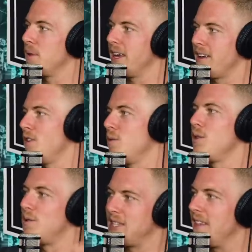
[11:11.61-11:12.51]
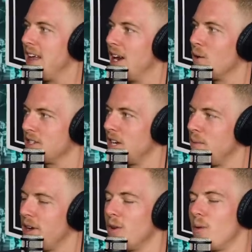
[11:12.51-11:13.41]
Like you, you said that it wasn't going
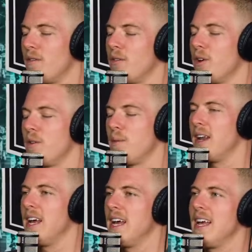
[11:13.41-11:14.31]
to be a good one for you, but